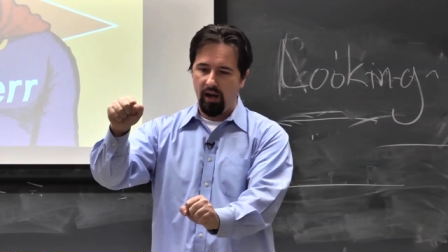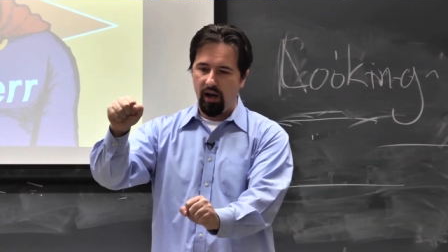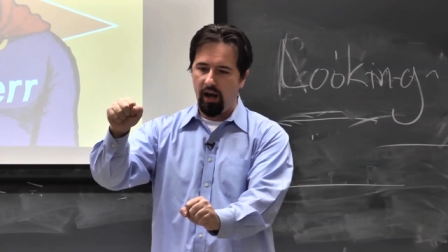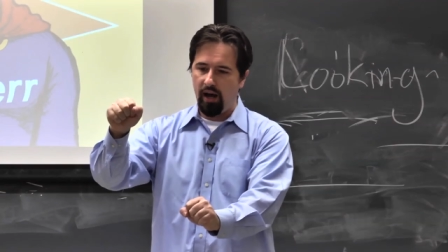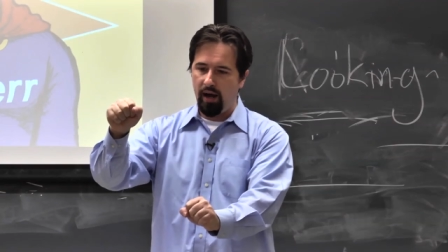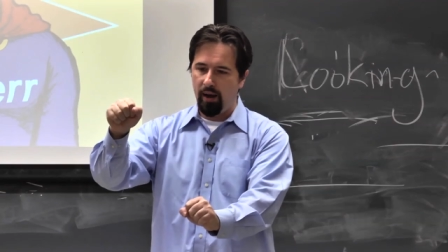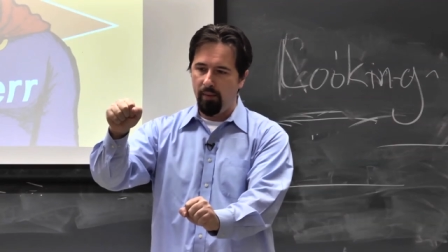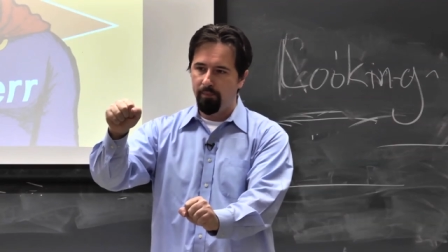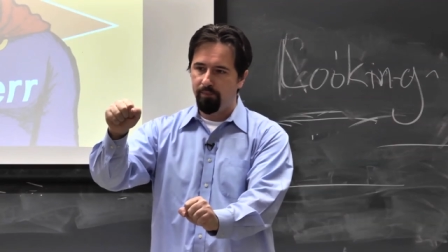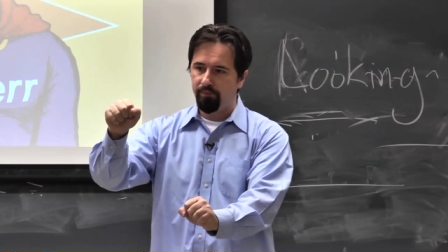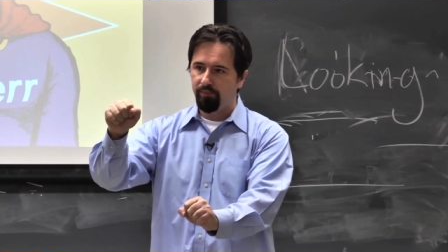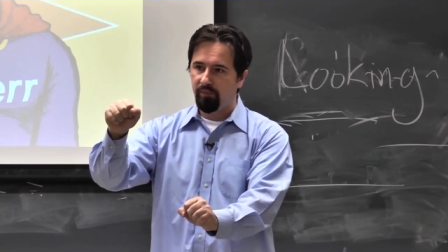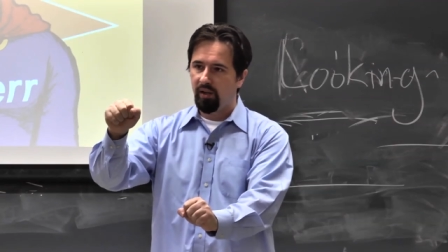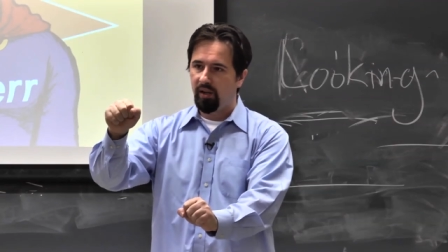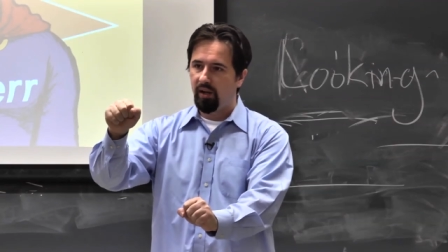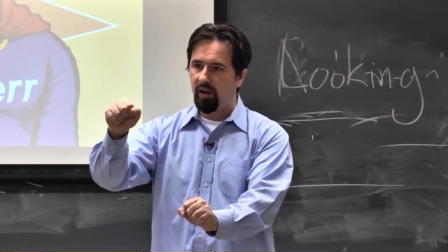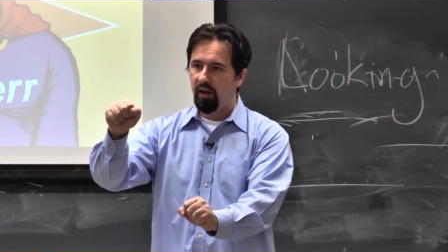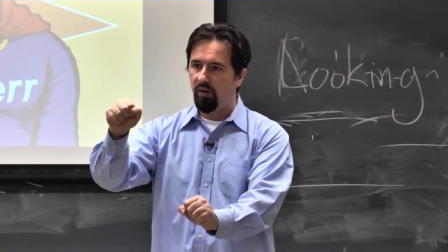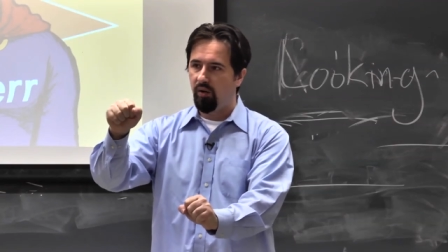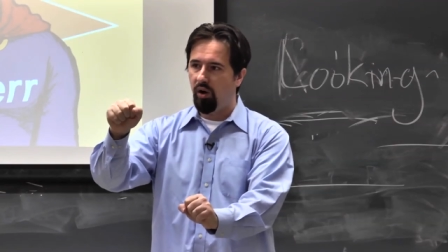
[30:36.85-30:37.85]
Um,
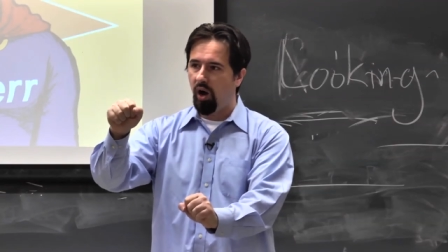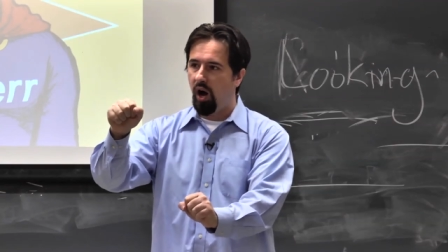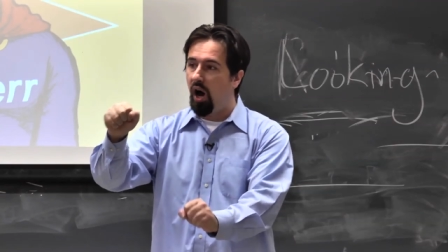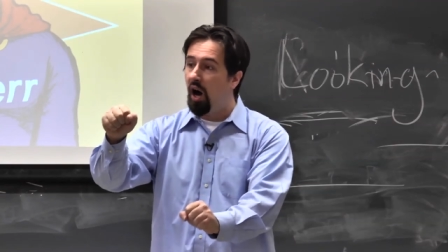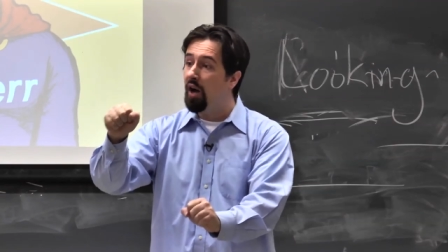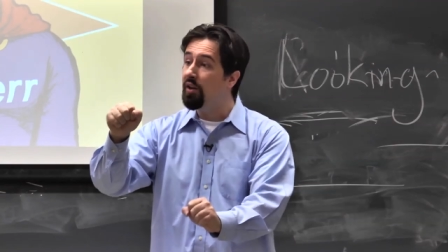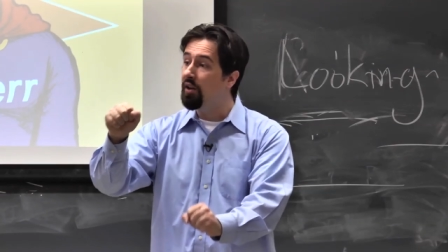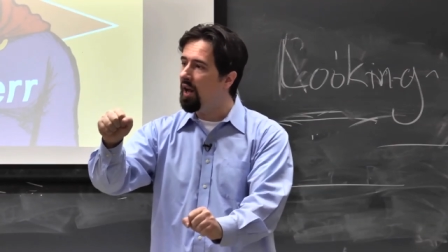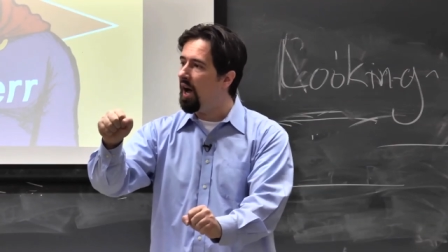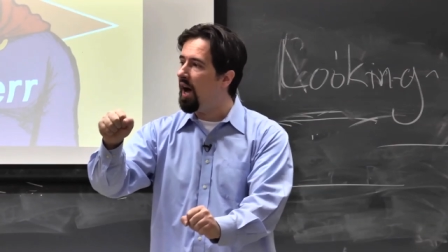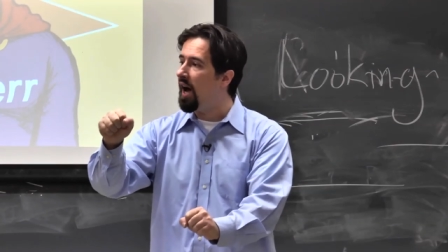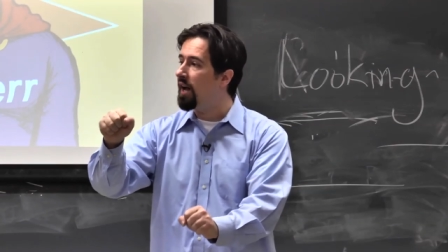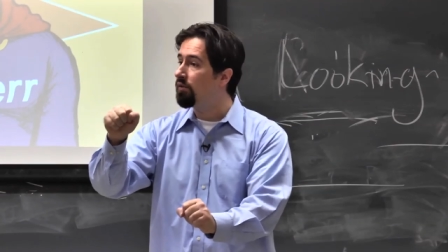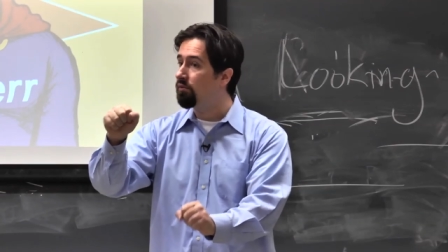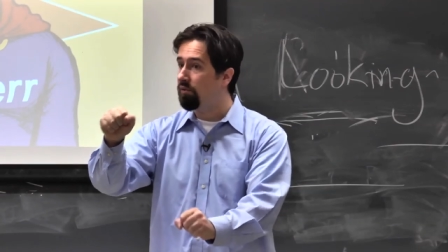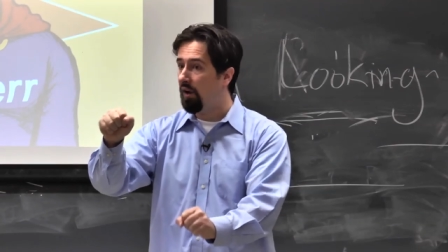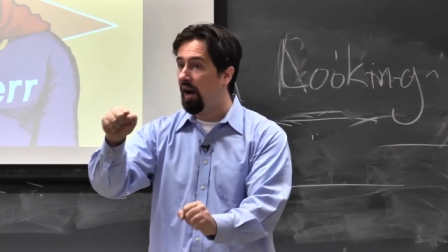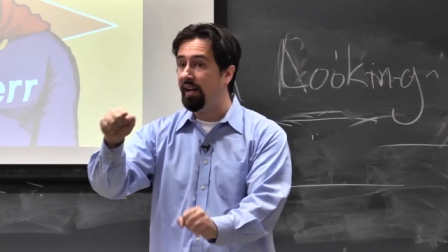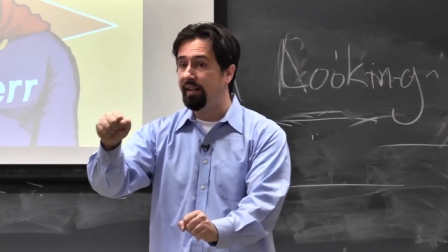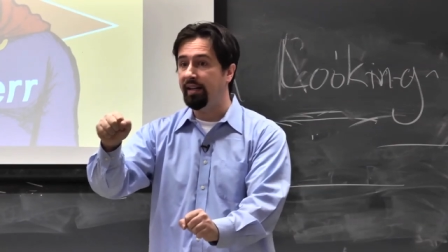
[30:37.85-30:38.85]
online
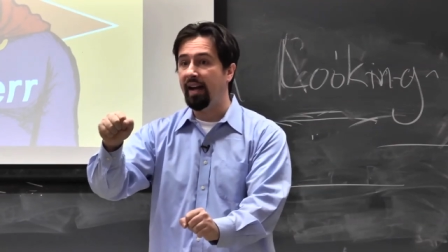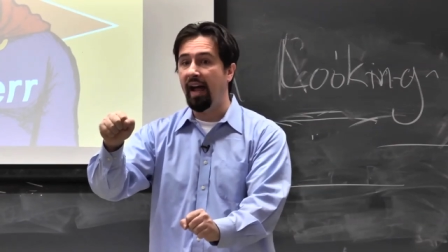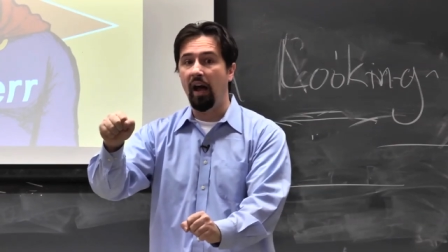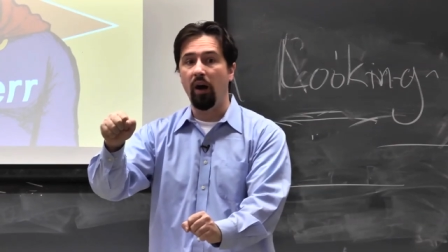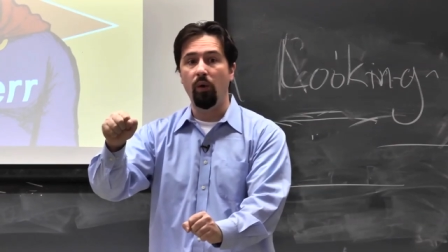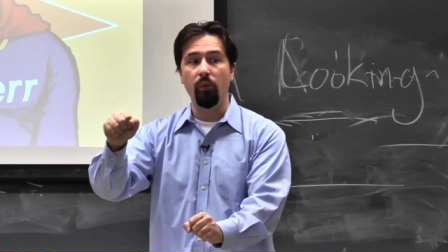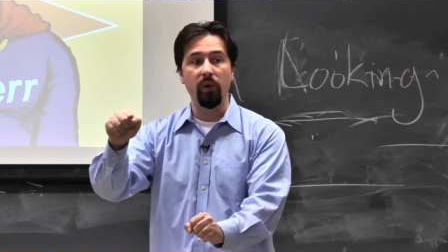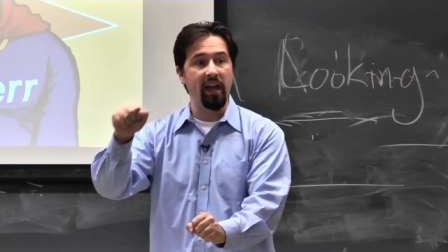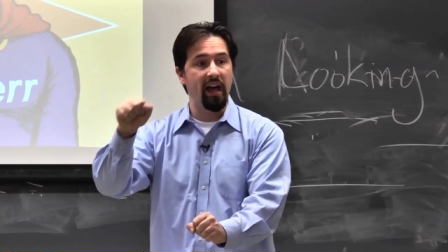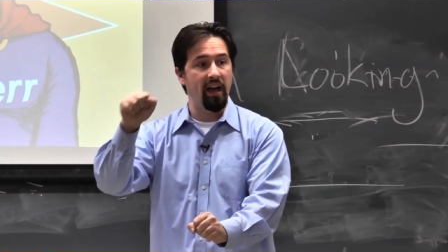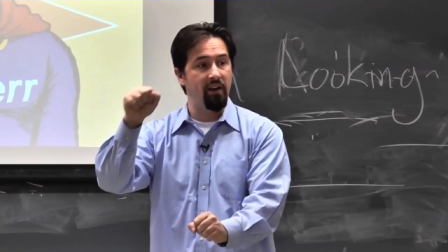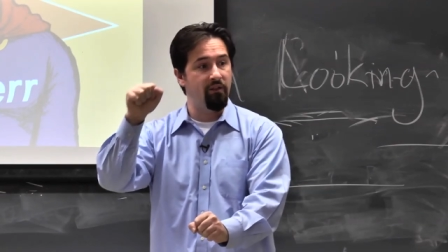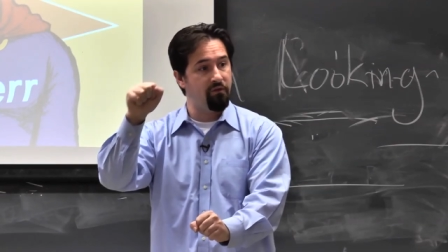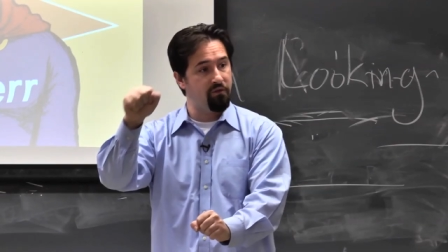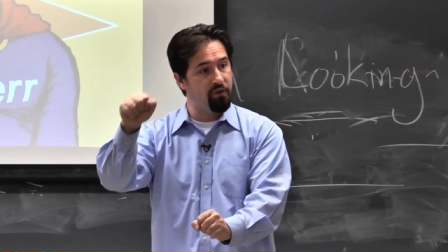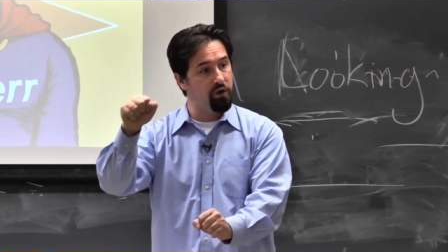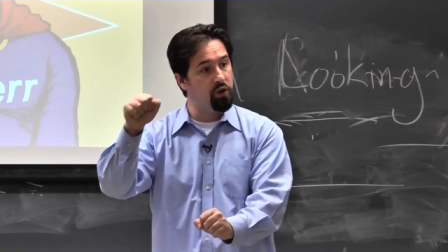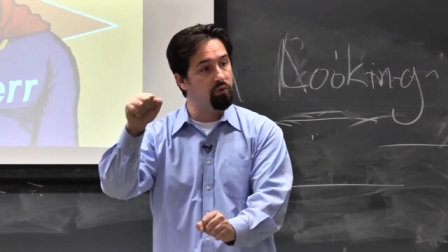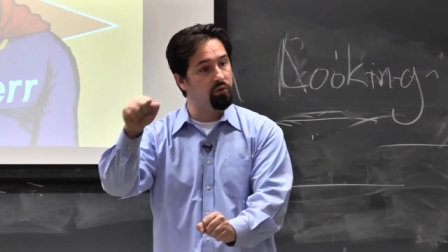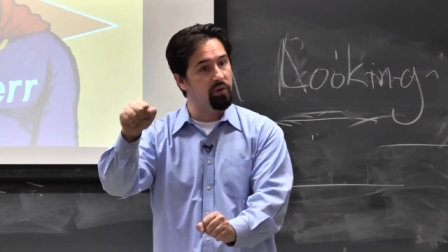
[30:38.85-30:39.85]
right now, we have
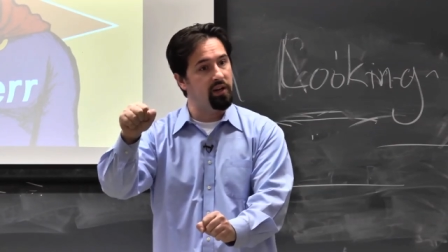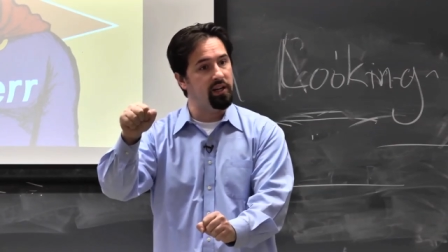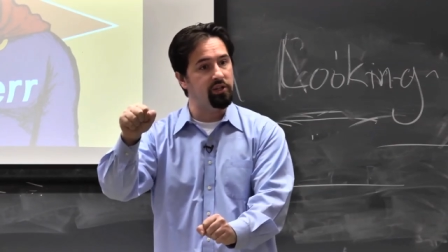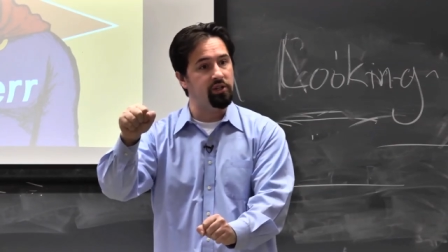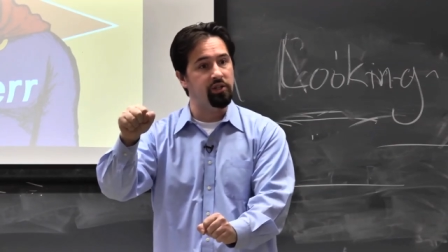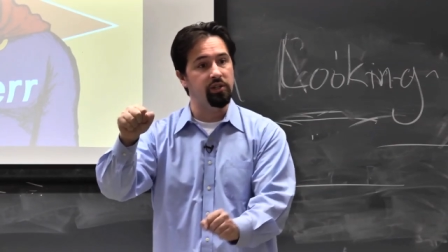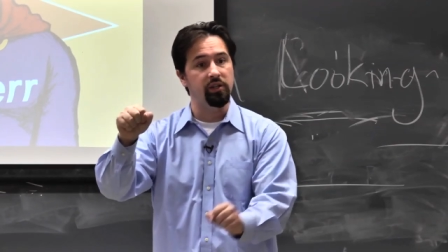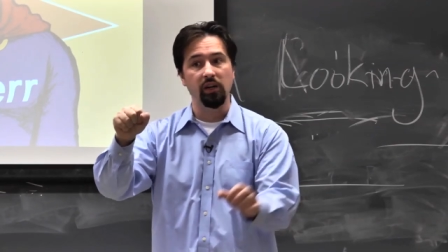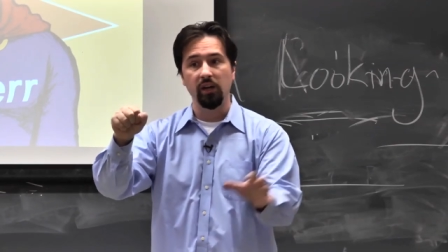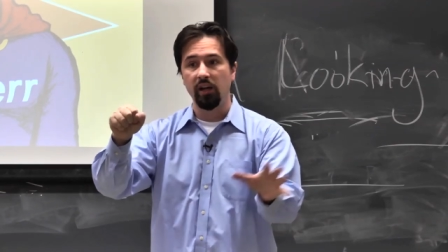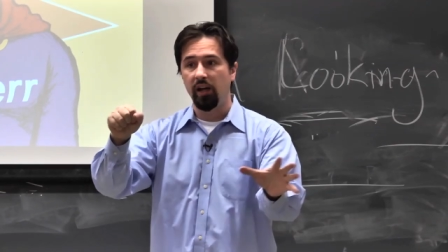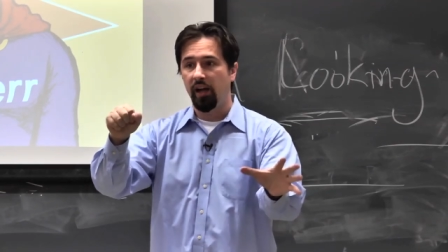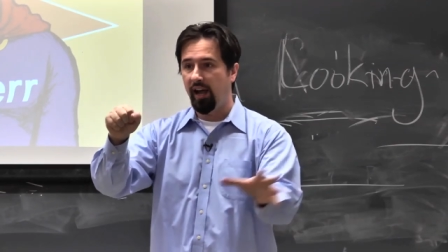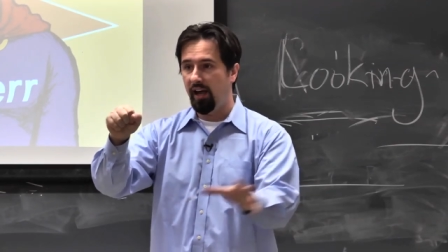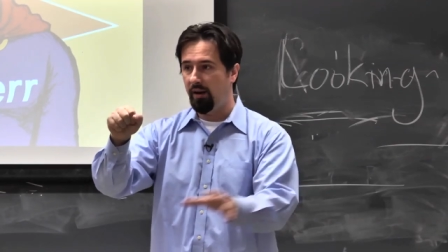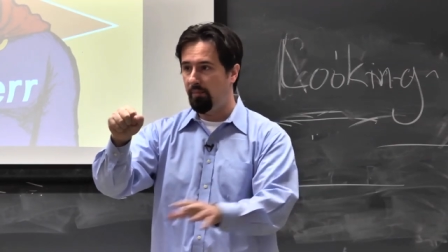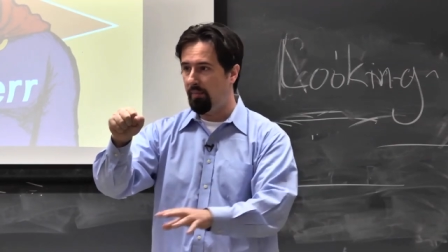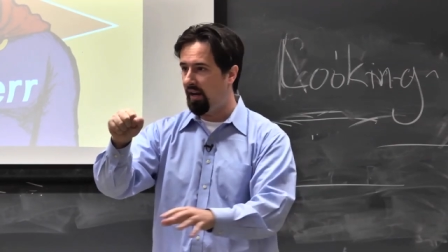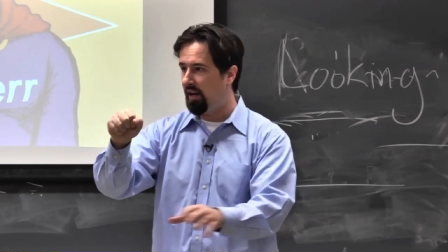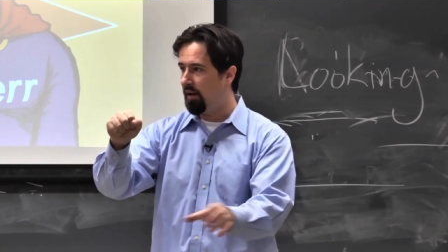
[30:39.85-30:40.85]
few rich
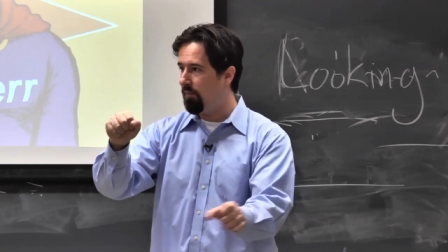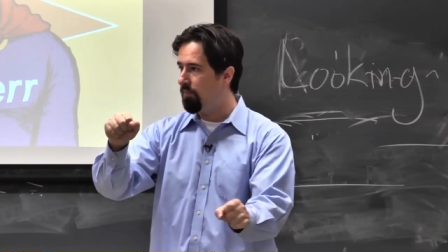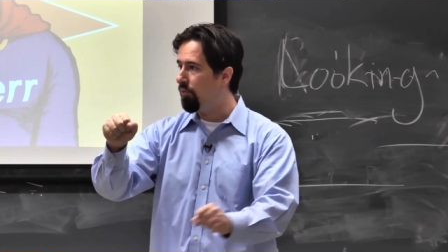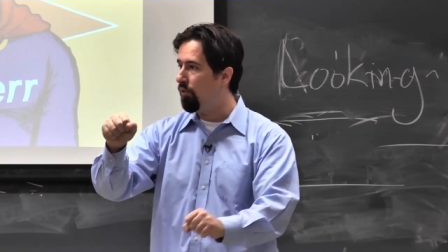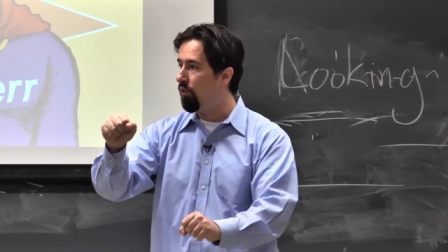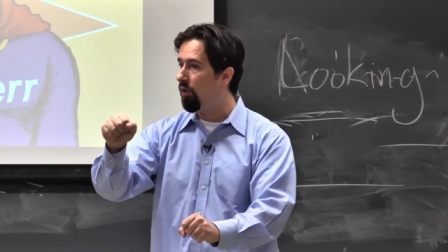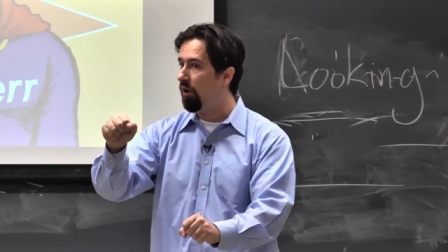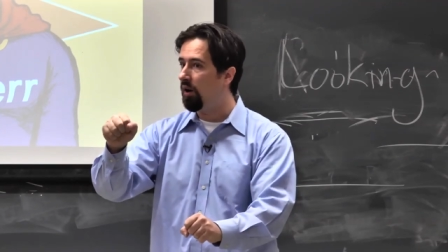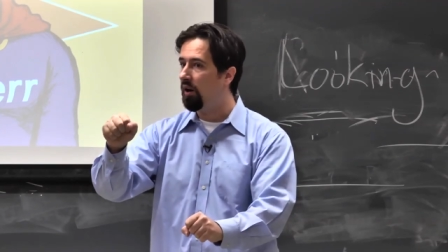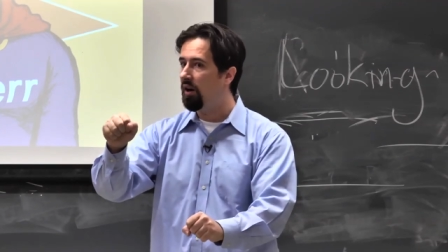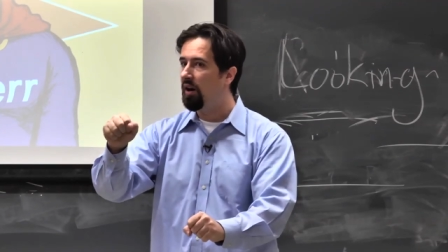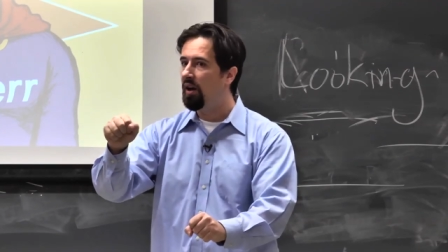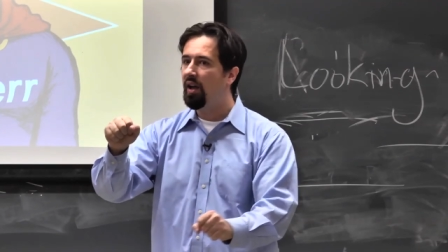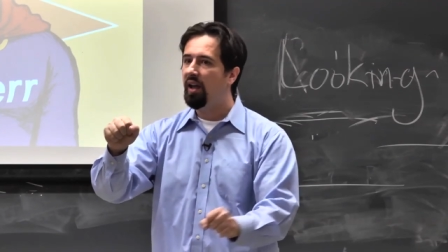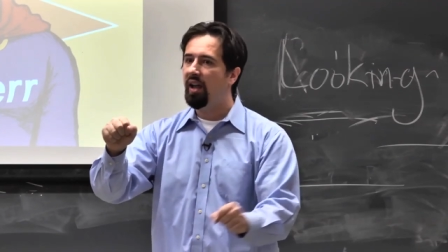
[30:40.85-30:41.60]
and many poor.